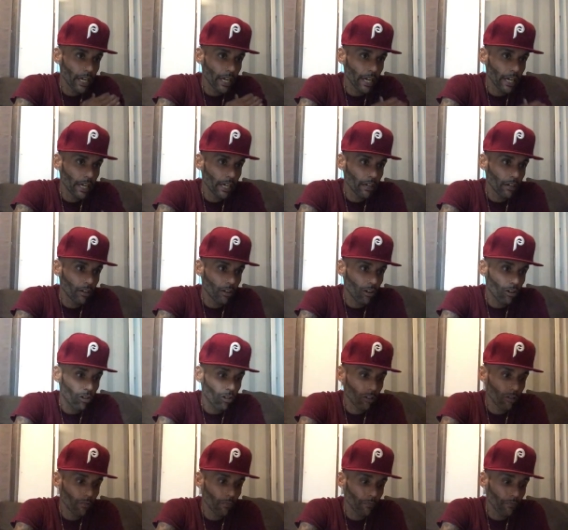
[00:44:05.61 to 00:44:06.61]
and
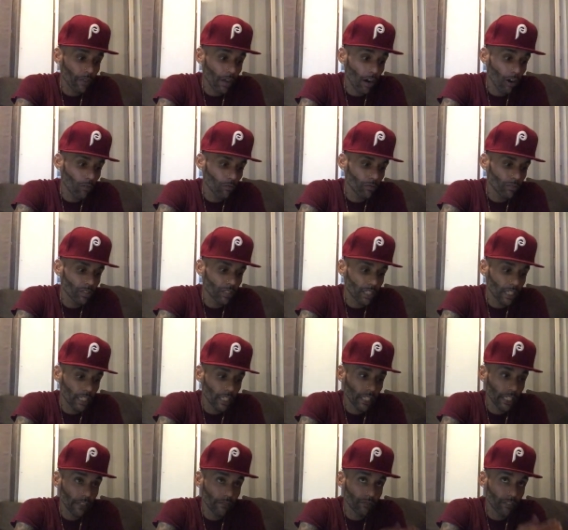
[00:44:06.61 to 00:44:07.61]
I always
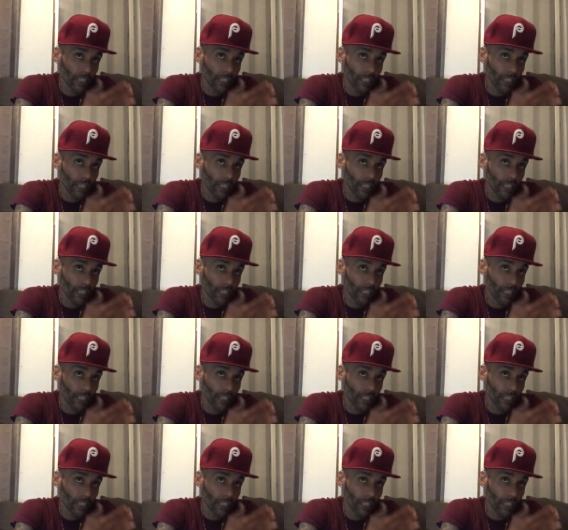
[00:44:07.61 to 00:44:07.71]
give